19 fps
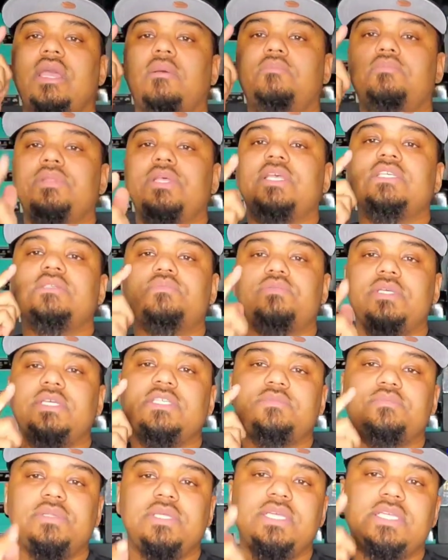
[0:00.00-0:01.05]
Please, please,
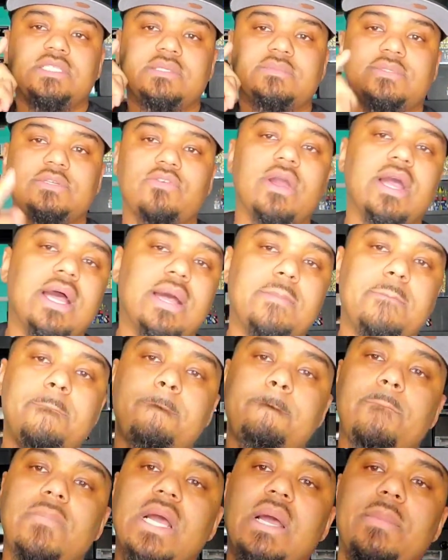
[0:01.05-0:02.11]
please subscribe.
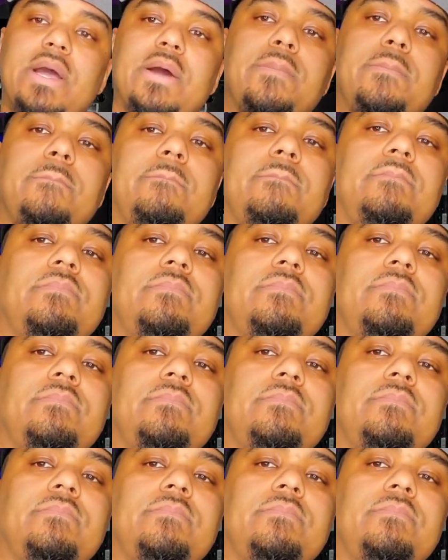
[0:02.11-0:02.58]
I'm out.